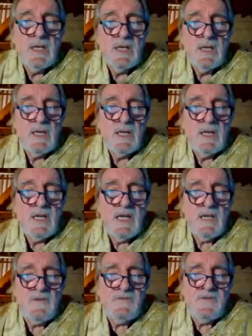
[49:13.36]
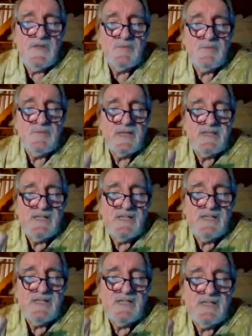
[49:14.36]
Life is what is
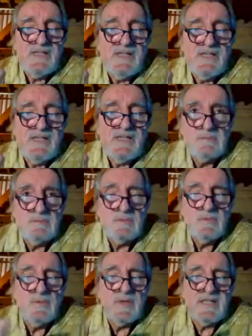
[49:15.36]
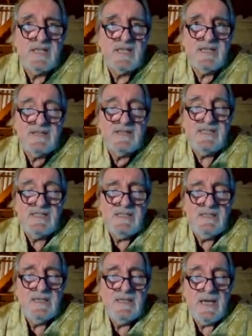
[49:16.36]
now, what I can see,
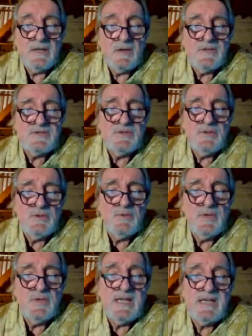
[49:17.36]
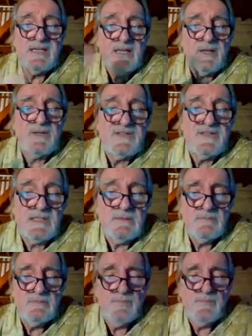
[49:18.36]
and also what I cannot see.
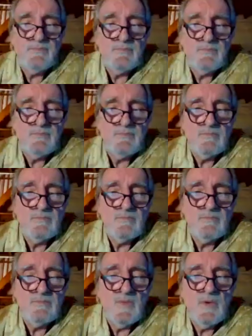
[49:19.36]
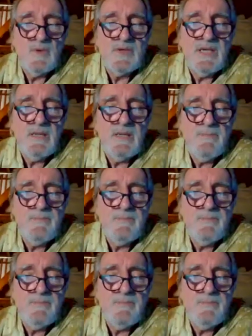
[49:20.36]
Okay?